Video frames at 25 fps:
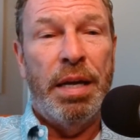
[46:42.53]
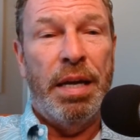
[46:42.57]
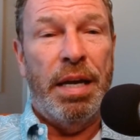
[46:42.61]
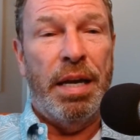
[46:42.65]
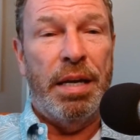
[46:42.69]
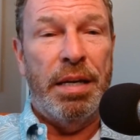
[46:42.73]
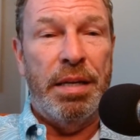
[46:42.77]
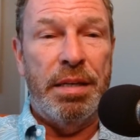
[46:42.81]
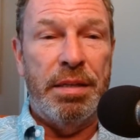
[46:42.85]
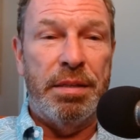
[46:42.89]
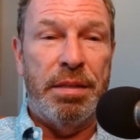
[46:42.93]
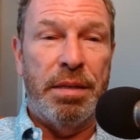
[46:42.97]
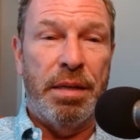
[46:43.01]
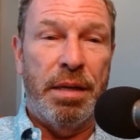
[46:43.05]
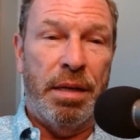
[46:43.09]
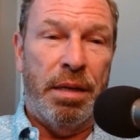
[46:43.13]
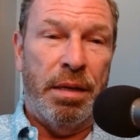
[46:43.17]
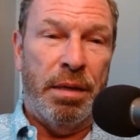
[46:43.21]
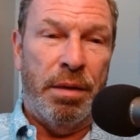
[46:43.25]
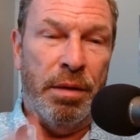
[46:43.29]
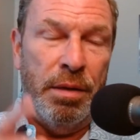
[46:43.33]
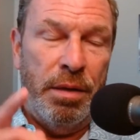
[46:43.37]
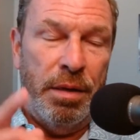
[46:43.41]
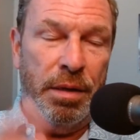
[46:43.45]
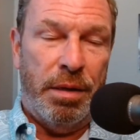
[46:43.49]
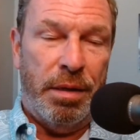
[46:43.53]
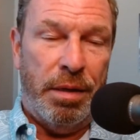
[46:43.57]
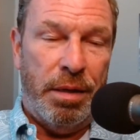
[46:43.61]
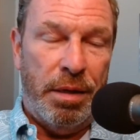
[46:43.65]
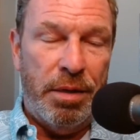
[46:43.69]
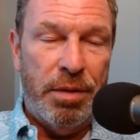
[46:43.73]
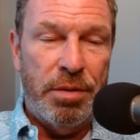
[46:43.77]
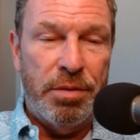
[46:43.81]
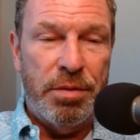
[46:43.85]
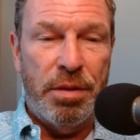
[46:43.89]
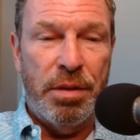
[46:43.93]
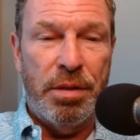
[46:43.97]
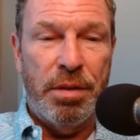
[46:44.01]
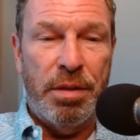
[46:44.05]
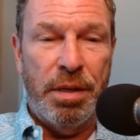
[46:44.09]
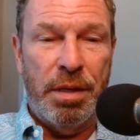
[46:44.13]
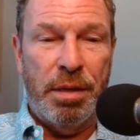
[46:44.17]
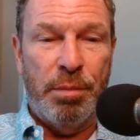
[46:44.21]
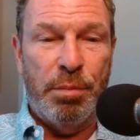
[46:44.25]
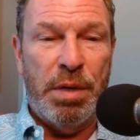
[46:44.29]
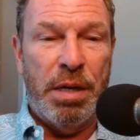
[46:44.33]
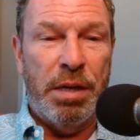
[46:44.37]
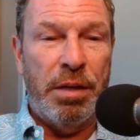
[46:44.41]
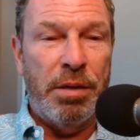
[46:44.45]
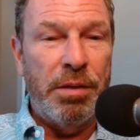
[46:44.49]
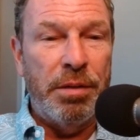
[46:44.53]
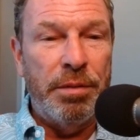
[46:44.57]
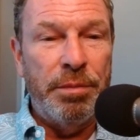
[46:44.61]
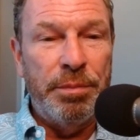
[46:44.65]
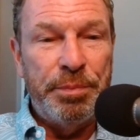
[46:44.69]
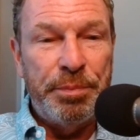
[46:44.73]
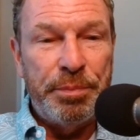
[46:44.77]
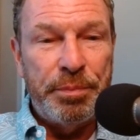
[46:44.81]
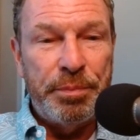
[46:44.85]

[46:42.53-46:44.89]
And he said, here's the thing, Michael.